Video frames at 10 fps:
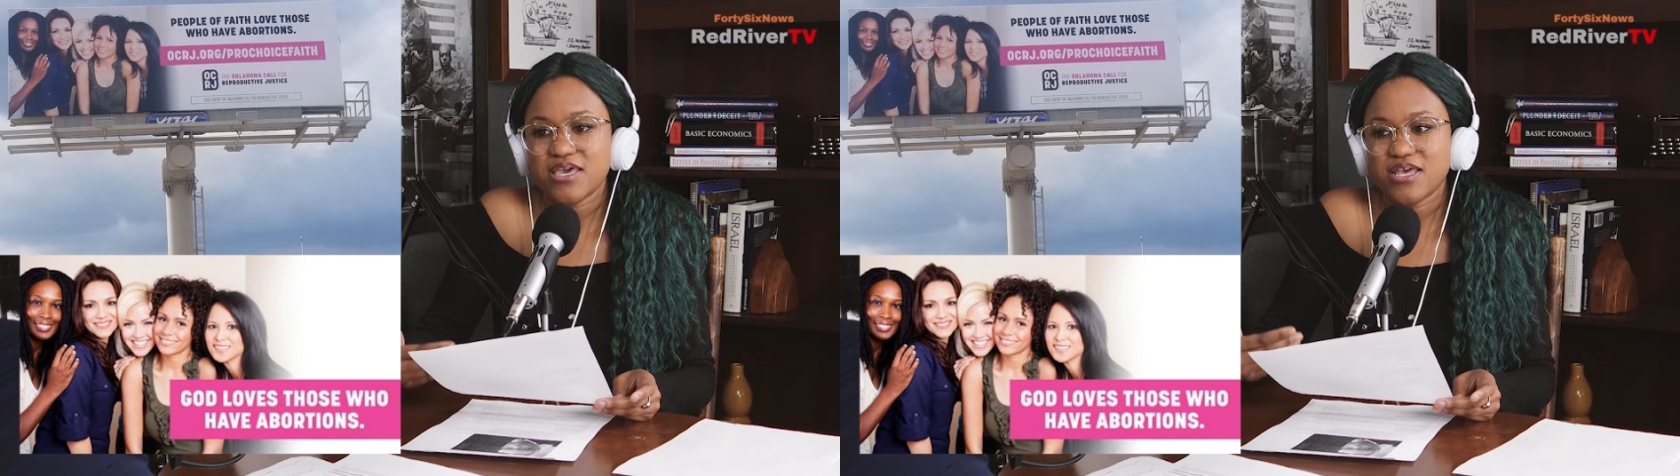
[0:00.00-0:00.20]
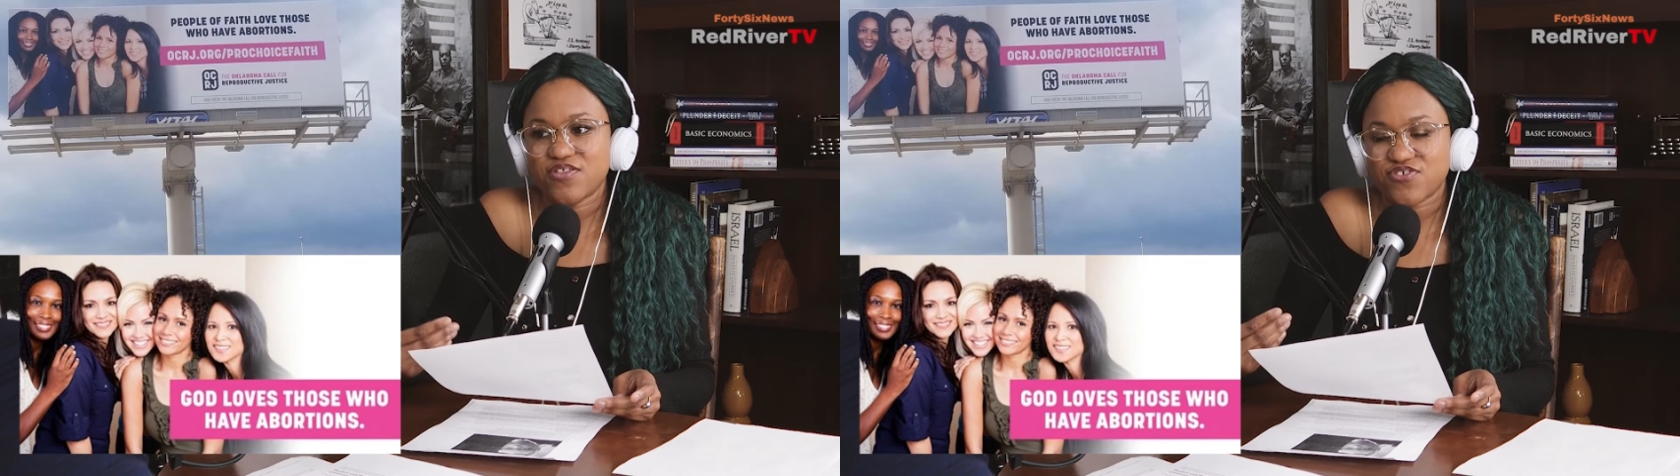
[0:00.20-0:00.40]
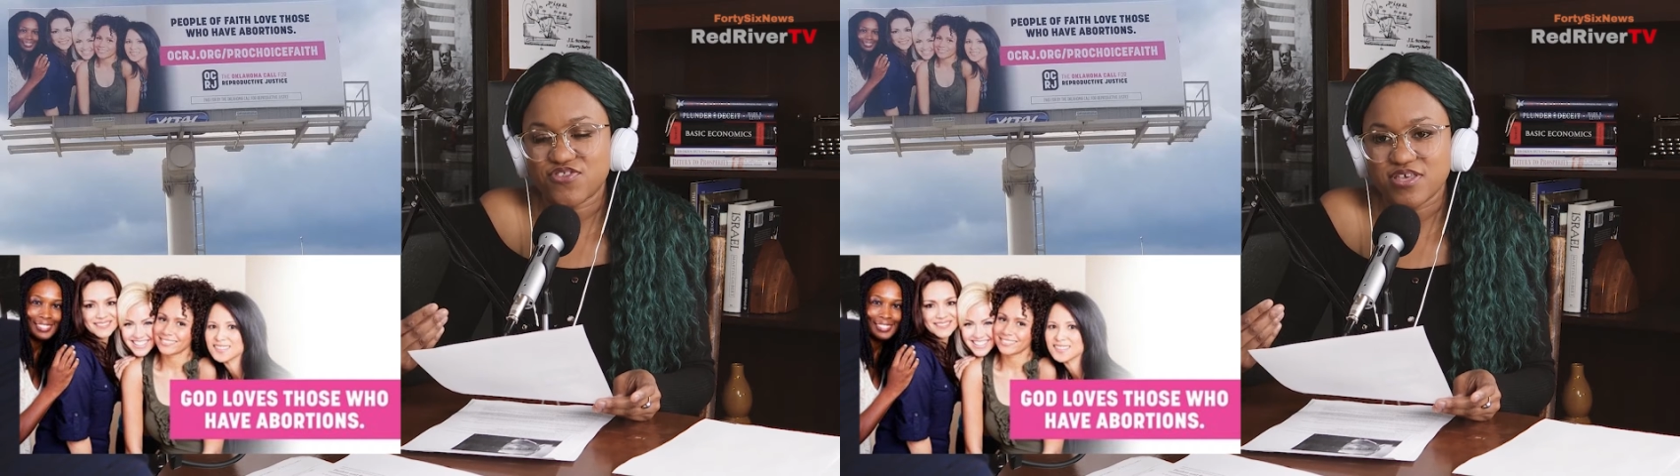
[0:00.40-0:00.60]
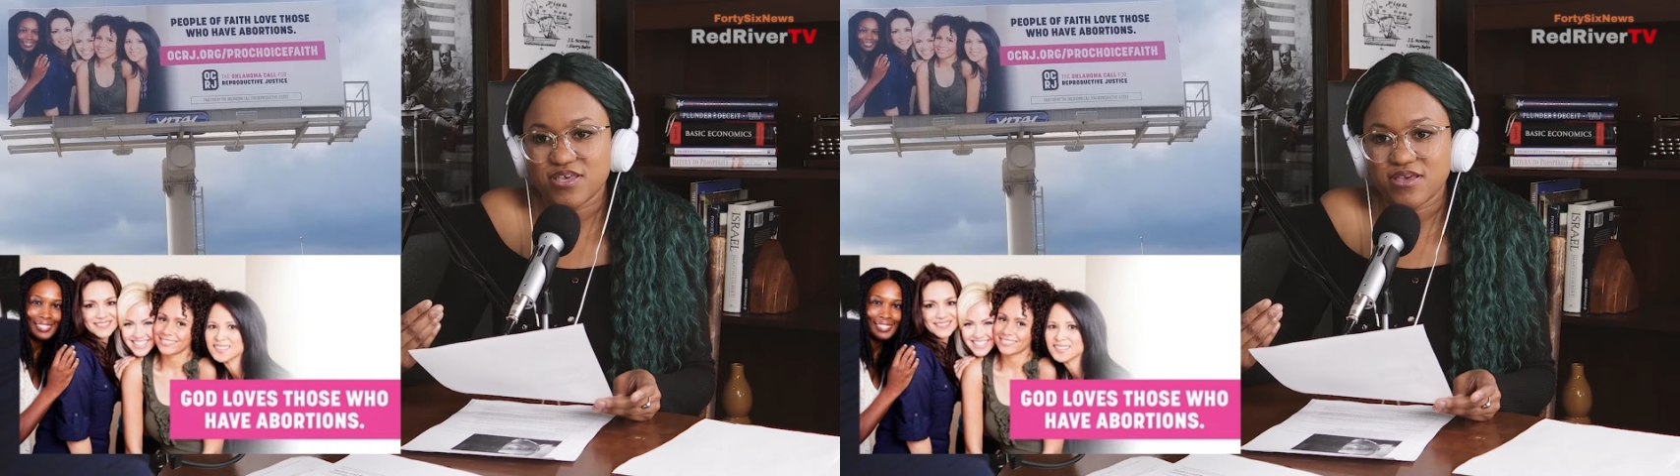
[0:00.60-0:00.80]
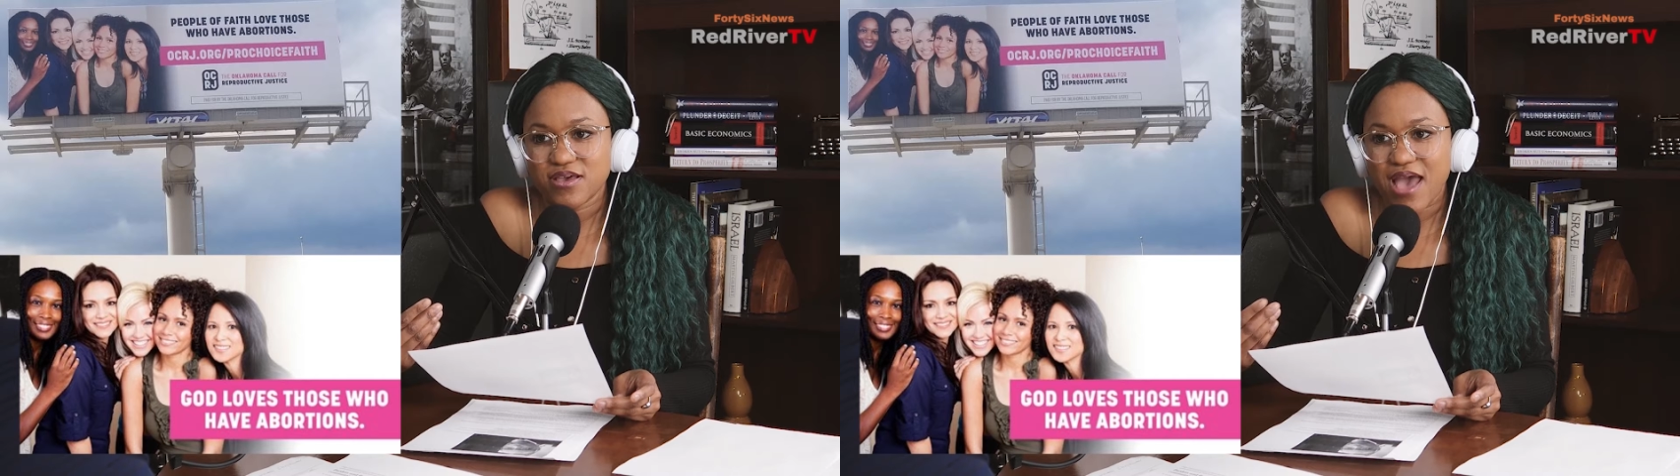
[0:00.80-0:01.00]
It's
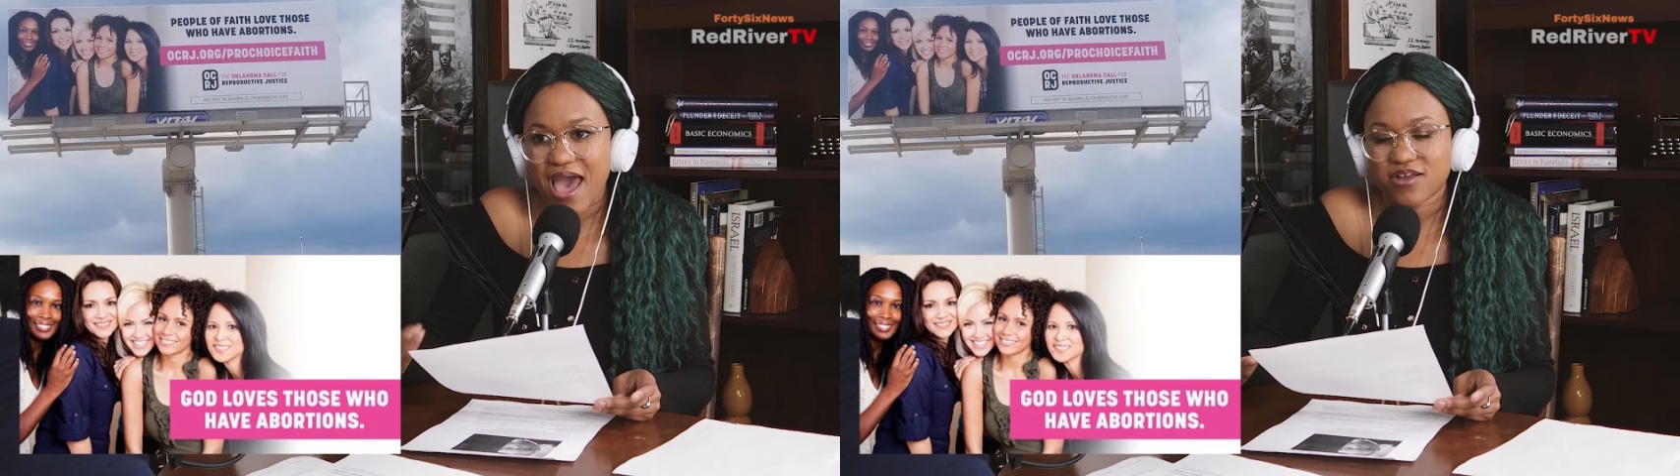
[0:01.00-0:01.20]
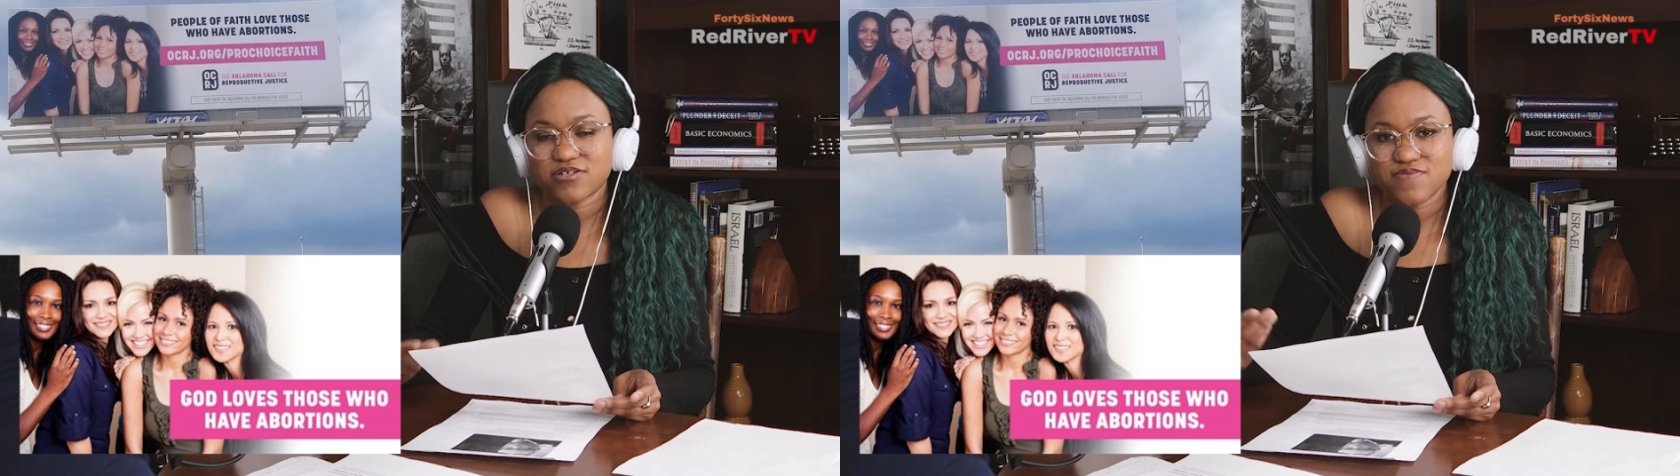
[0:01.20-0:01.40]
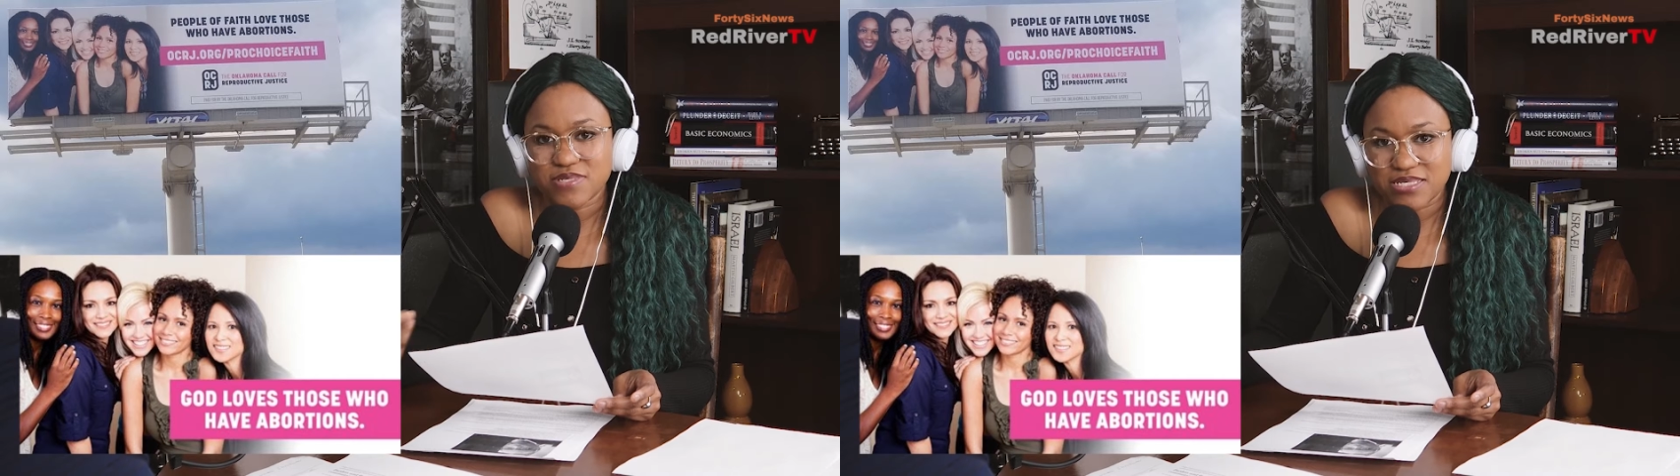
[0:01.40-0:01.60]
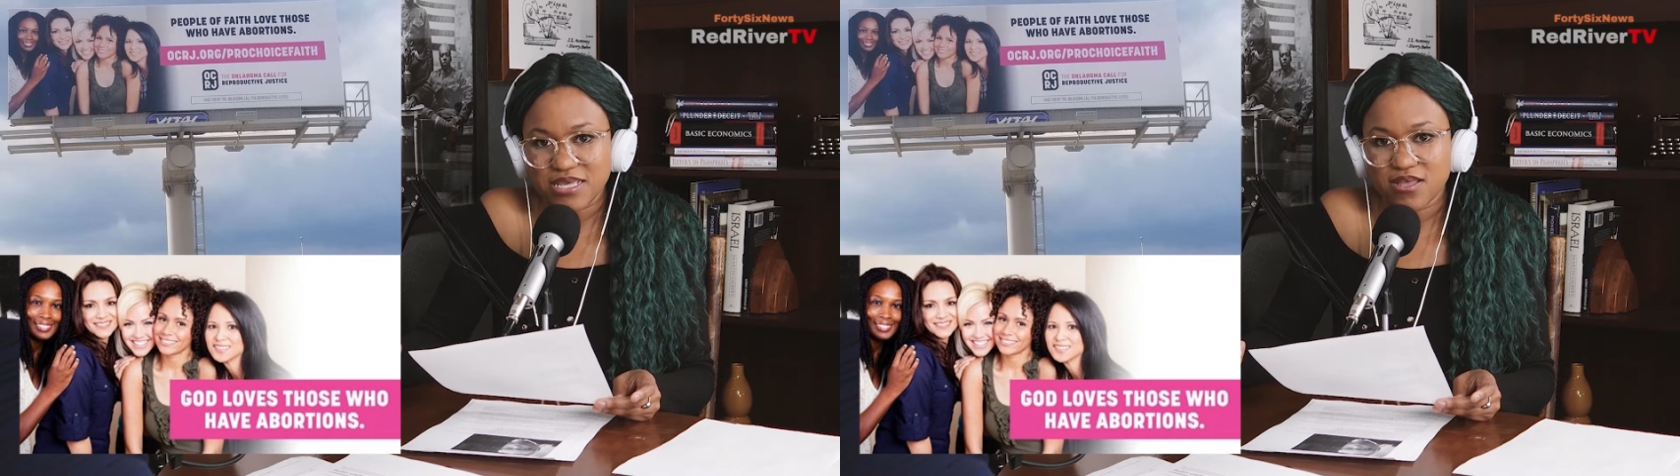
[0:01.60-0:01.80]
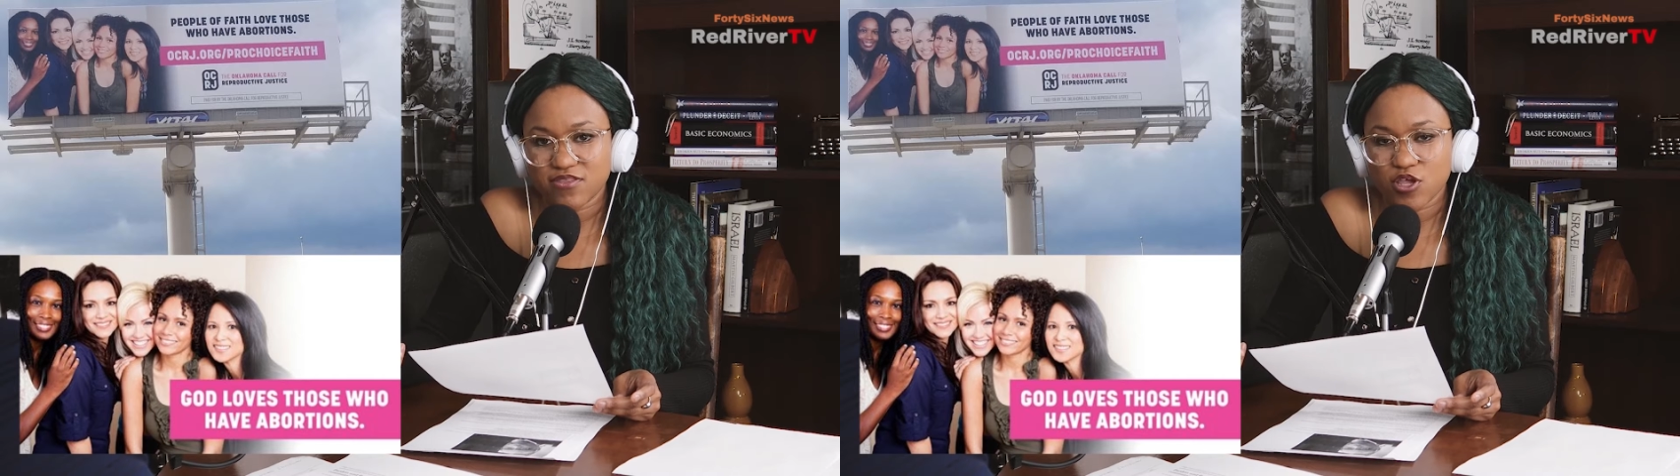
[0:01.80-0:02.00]
the act of
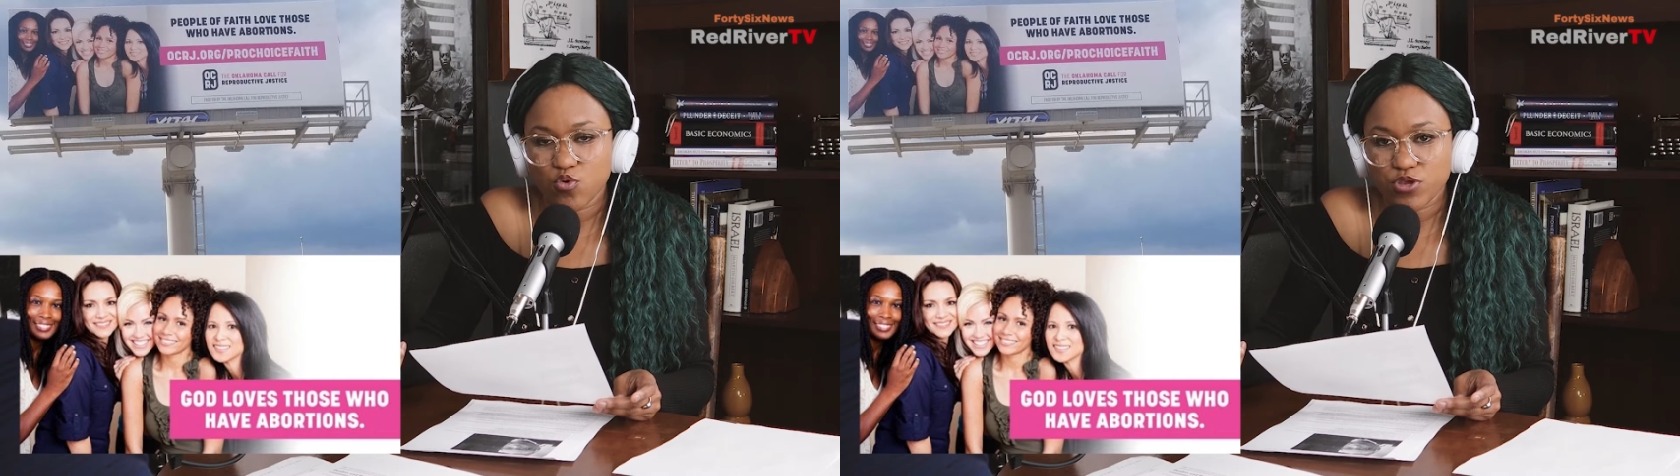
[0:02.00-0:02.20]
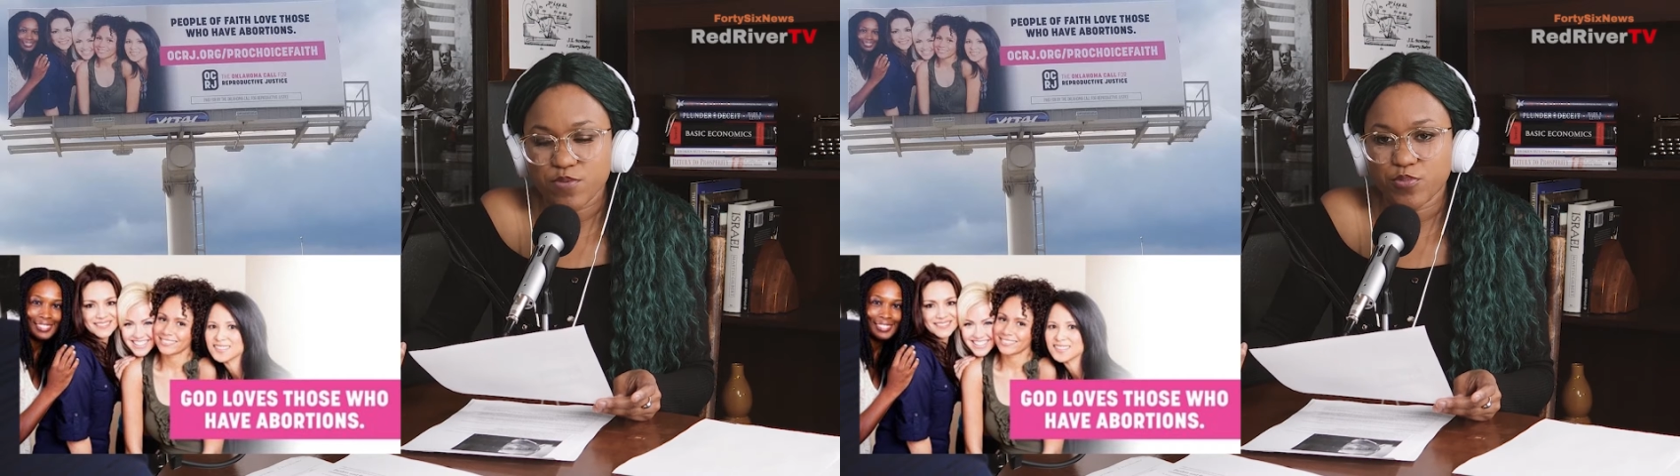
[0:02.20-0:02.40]
sin that we